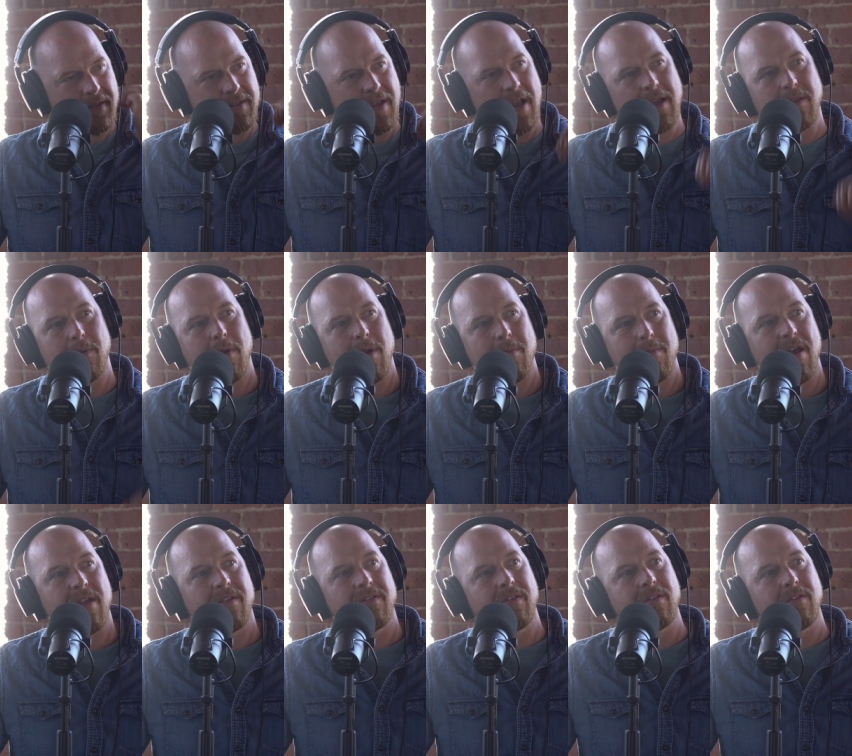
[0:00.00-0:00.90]
exactly what I'm
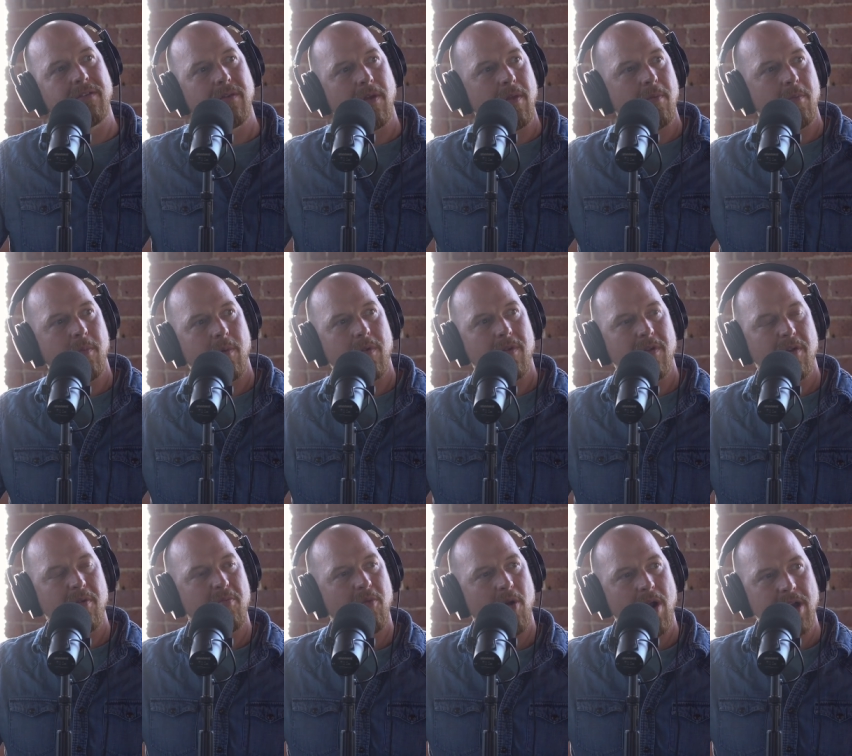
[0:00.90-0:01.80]
asking. So
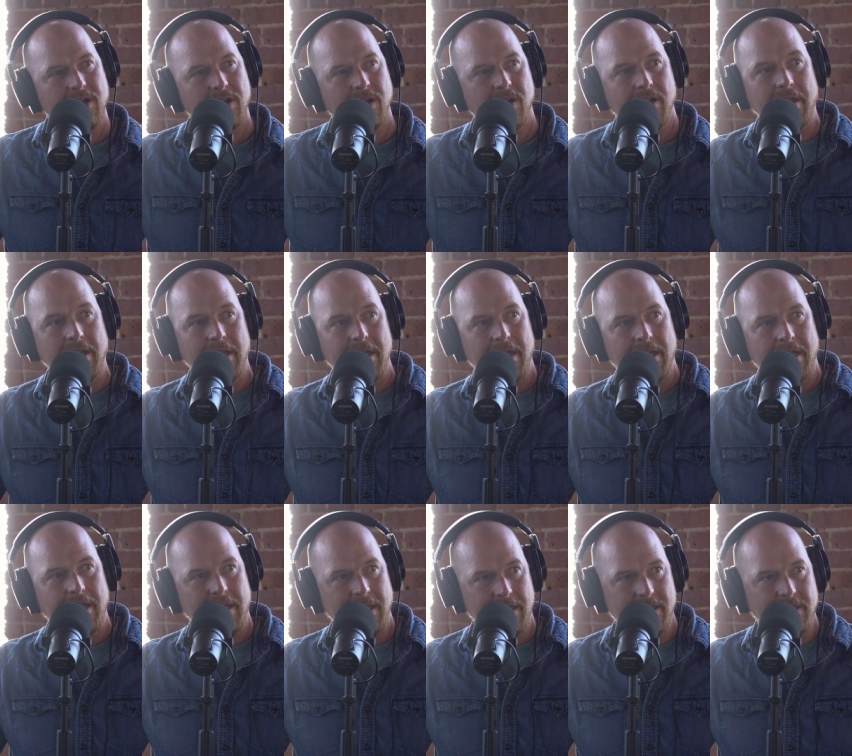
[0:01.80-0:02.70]
the impression
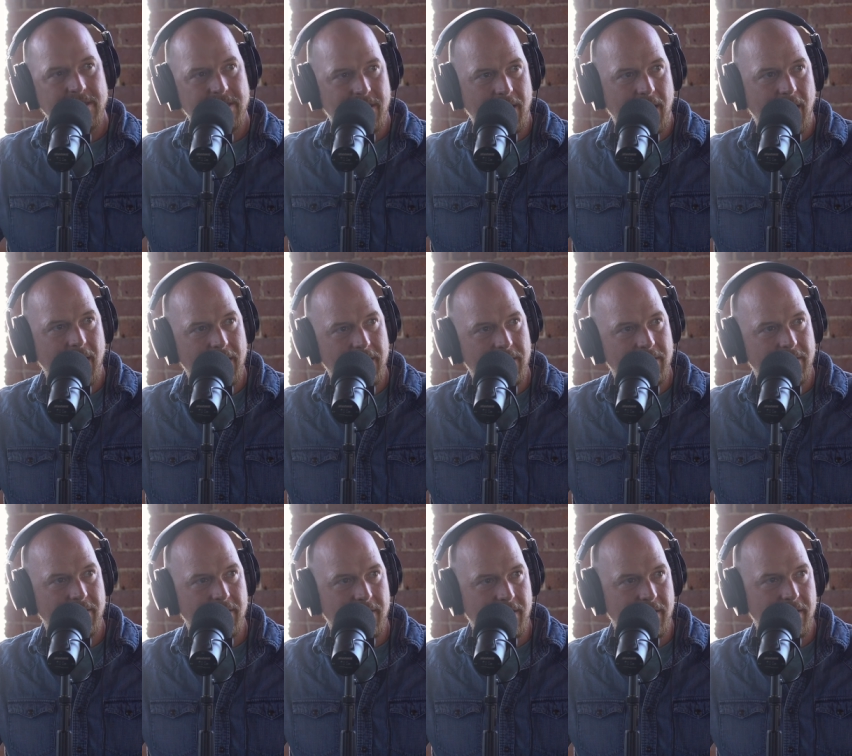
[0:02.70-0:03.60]
is that
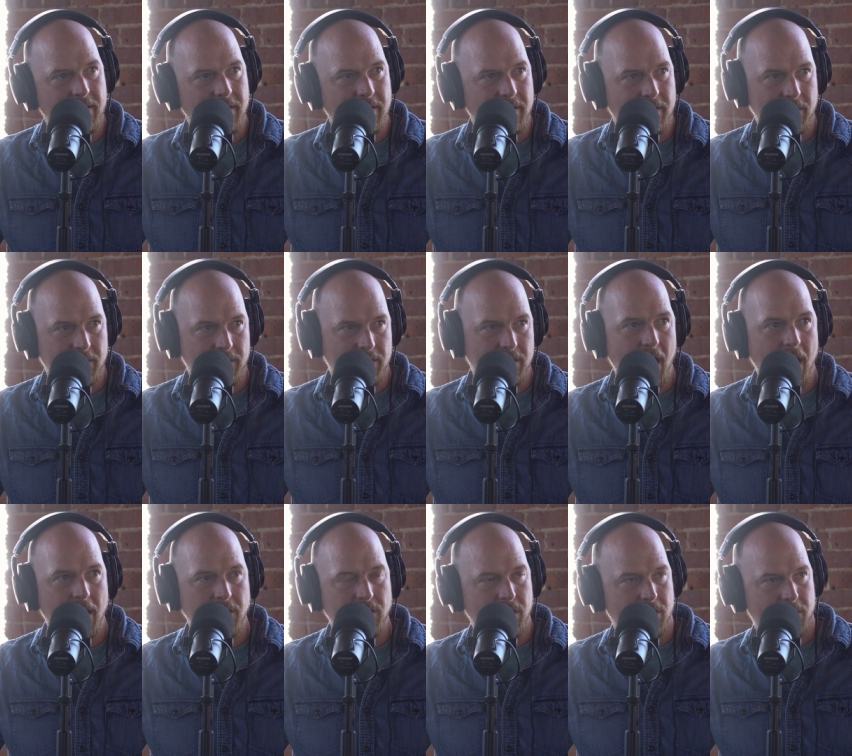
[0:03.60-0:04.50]
there's
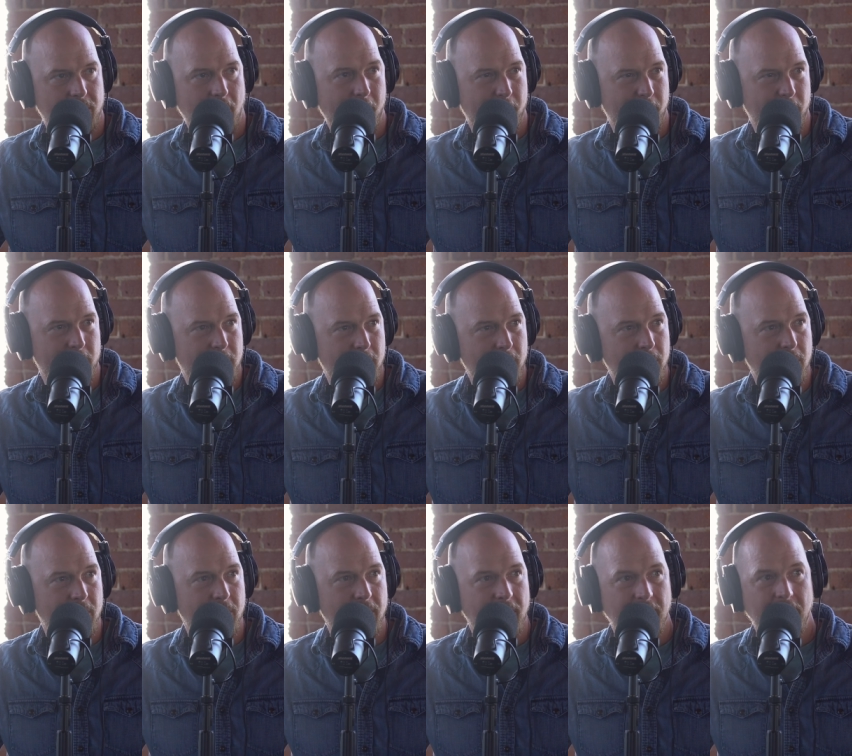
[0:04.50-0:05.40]
not just
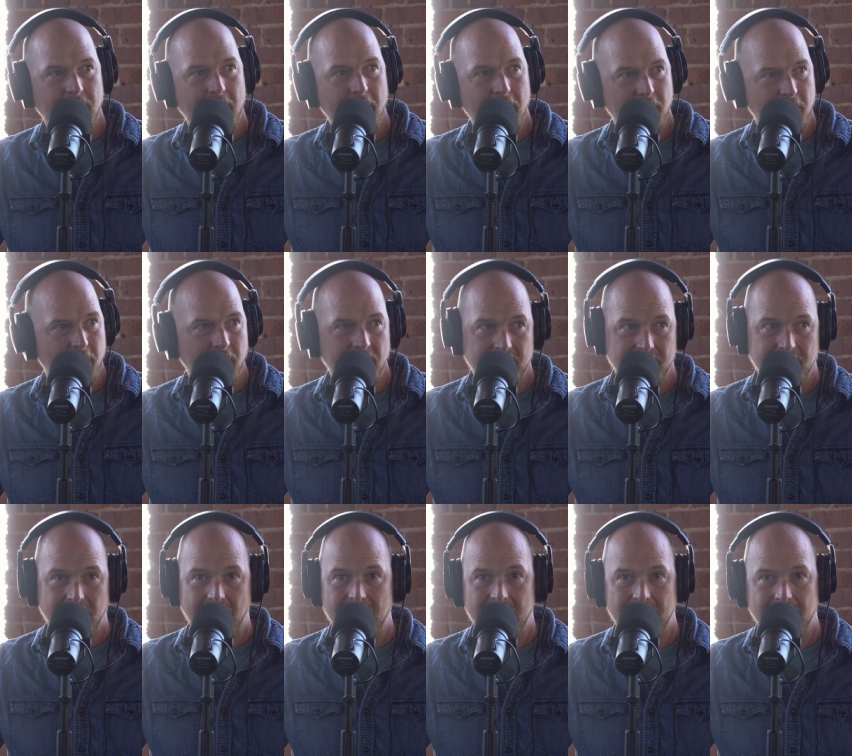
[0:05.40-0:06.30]
opportunity, but
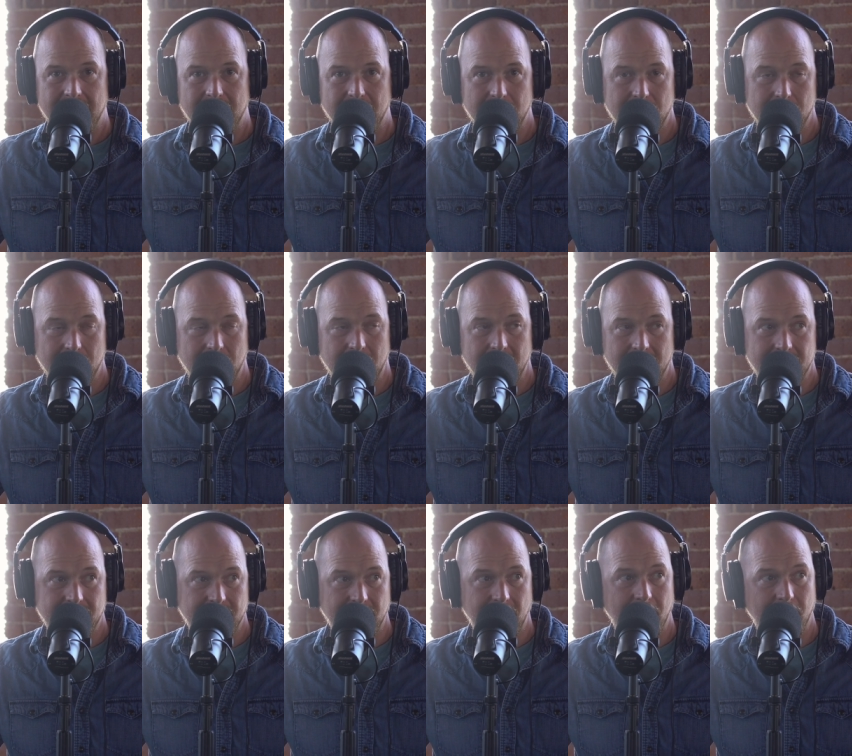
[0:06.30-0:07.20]
that
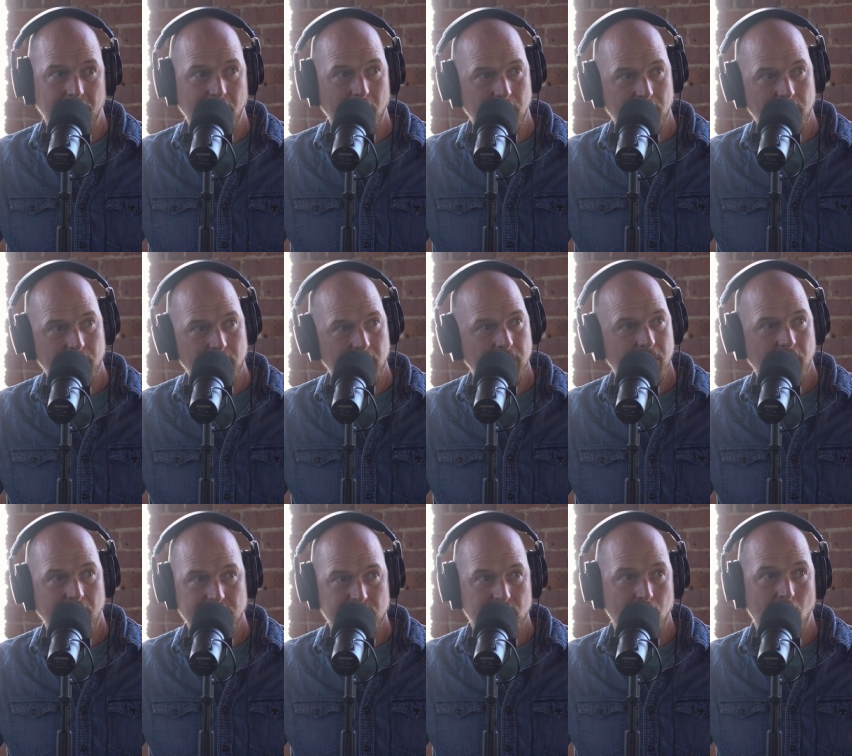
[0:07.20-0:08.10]
it's like,
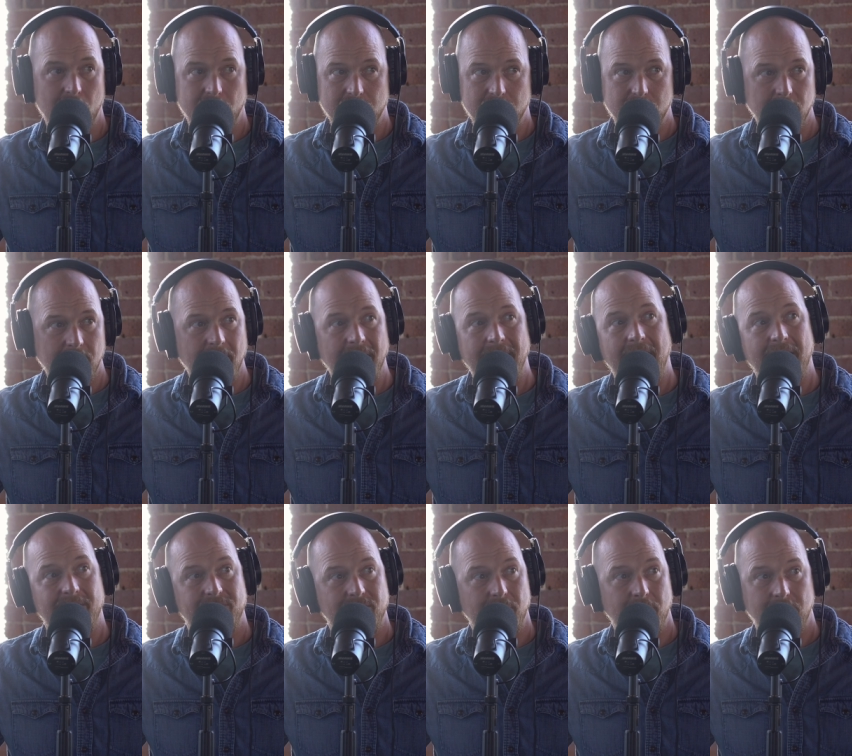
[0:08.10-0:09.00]
as long as you get
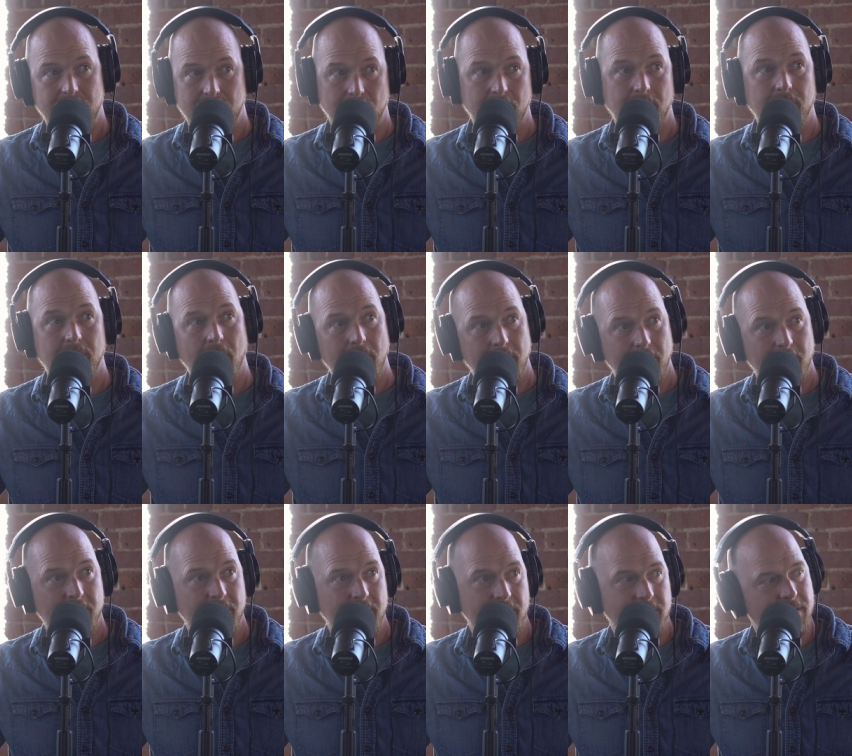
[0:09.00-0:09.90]
after it, you're
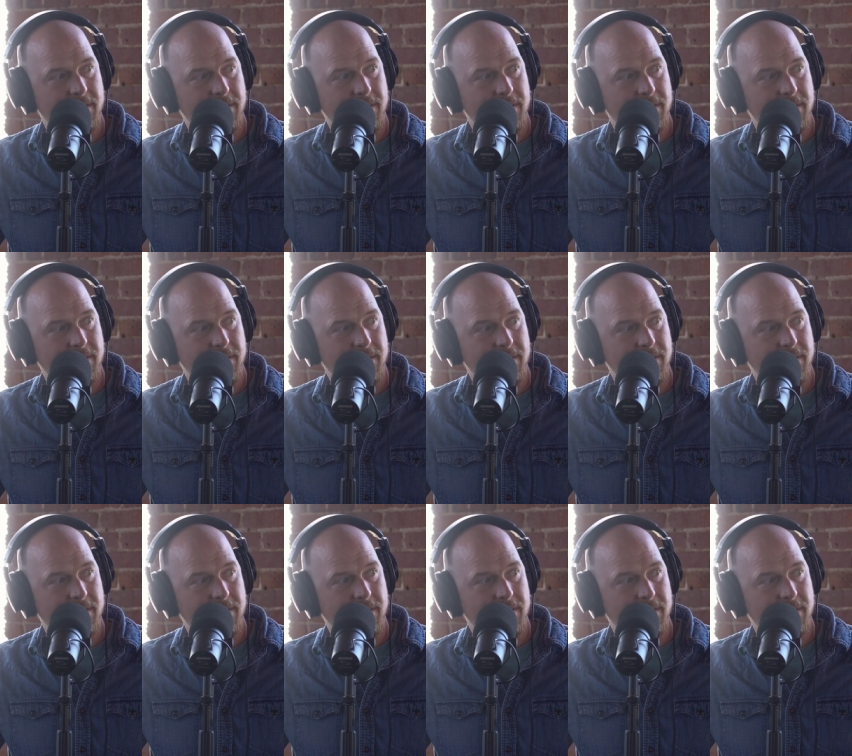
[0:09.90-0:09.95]
gonna be a